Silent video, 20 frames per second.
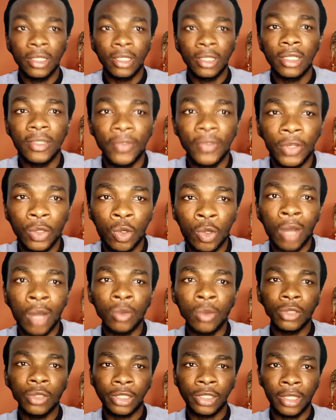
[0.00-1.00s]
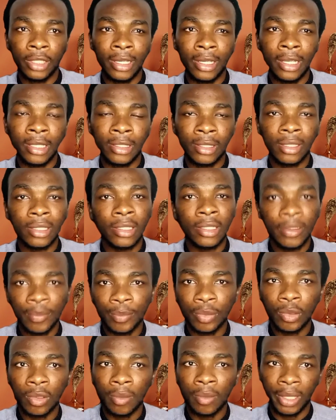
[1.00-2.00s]
In this video, I want to share a
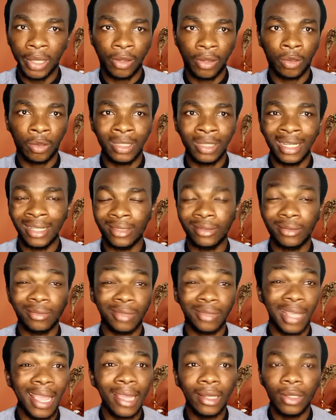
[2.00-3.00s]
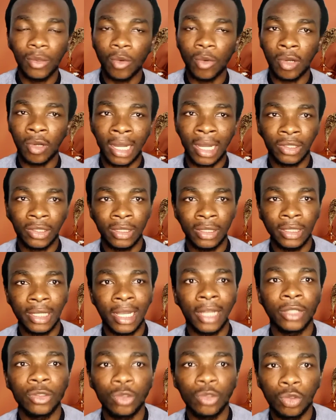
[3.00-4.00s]
simple method that anyone actually
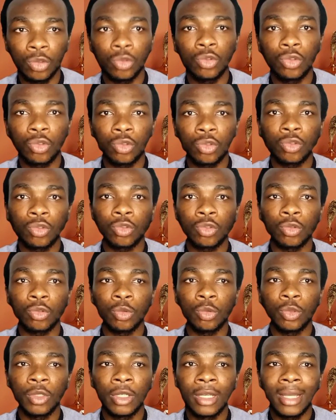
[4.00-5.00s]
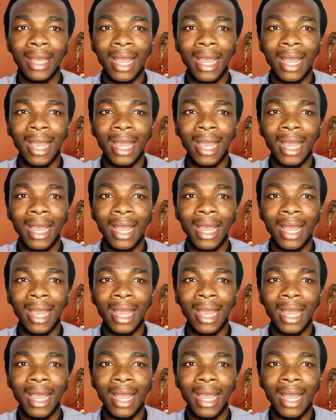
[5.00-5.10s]
can use to